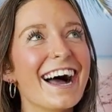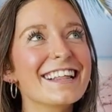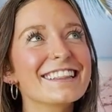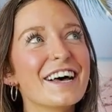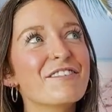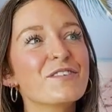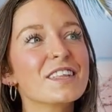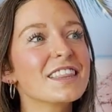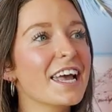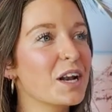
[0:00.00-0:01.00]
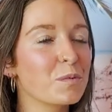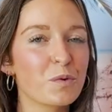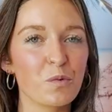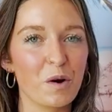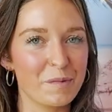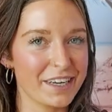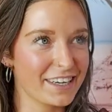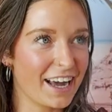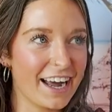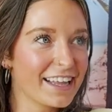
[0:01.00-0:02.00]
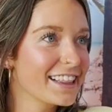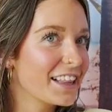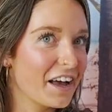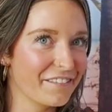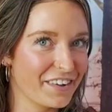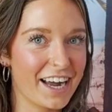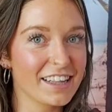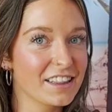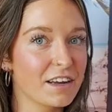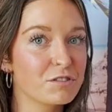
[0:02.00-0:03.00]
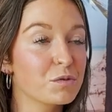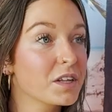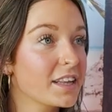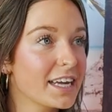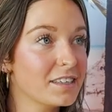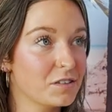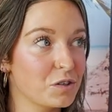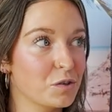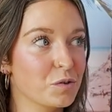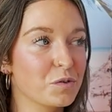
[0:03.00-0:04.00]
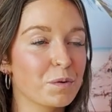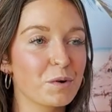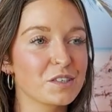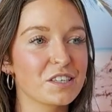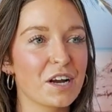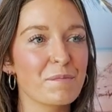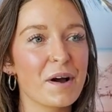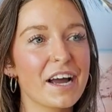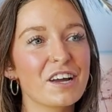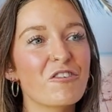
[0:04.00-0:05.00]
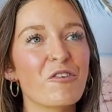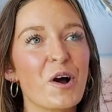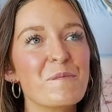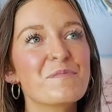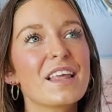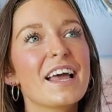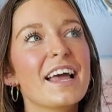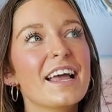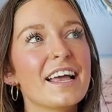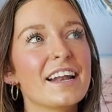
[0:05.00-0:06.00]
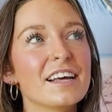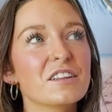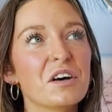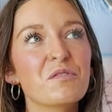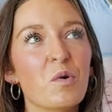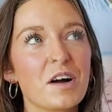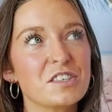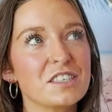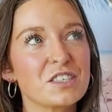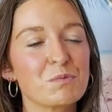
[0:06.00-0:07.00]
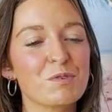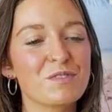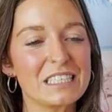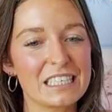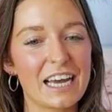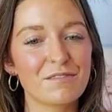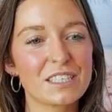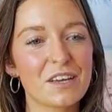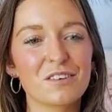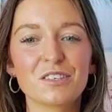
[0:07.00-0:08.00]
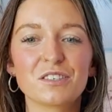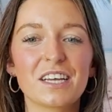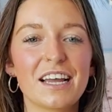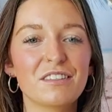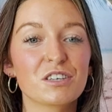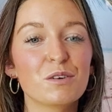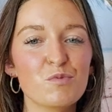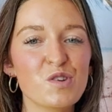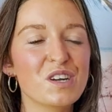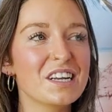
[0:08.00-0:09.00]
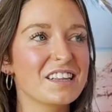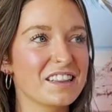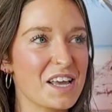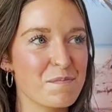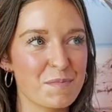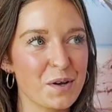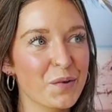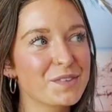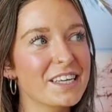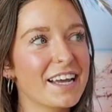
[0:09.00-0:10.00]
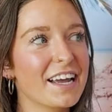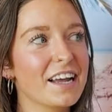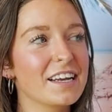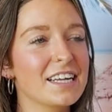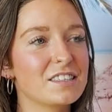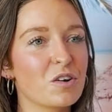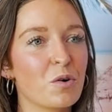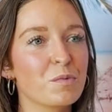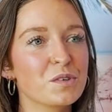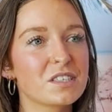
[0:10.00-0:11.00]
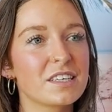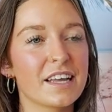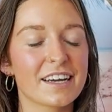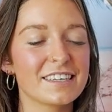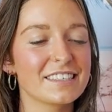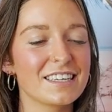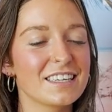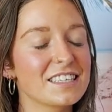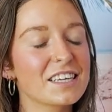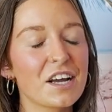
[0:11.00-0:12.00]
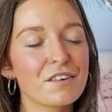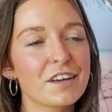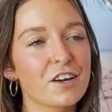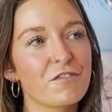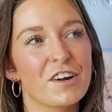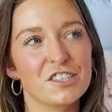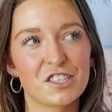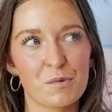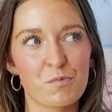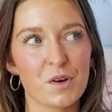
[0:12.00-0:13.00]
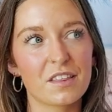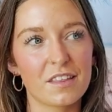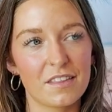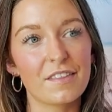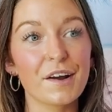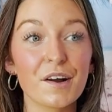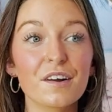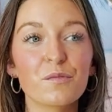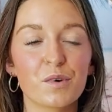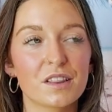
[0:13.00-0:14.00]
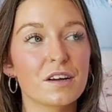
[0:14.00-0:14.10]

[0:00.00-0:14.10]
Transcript: I love a relatable woman. I love to relate to the person I'm buying from. And I love watching some of these live sellers and their community that they built. And it's almost, like I said, it's kind of like a friendship with their